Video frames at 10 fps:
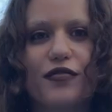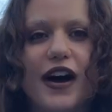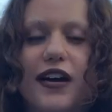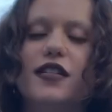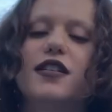
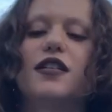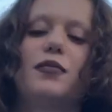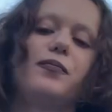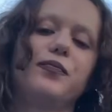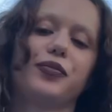find it.
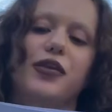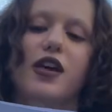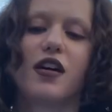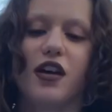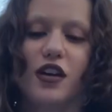
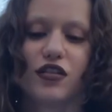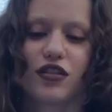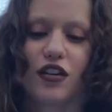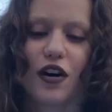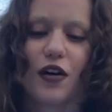
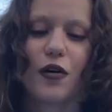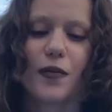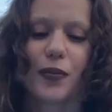So,